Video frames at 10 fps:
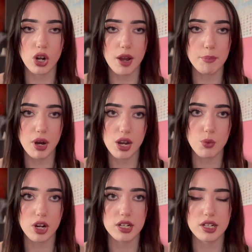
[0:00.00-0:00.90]
like buy
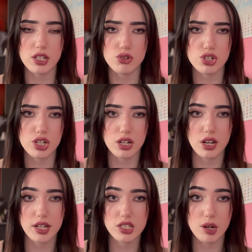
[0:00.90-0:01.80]
one and then you're just going to
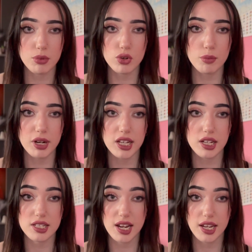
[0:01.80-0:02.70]
like double your money
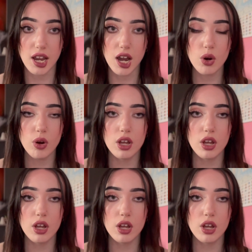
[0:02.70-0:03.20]
and take out